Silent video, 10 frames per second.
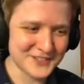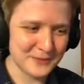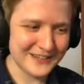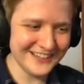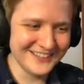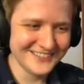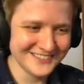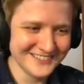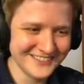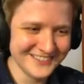Jiminy?
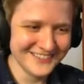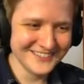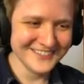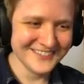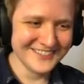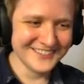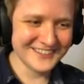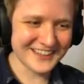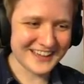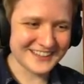
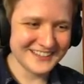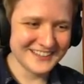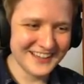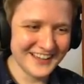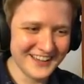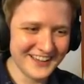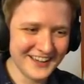Okay. Oh, uh,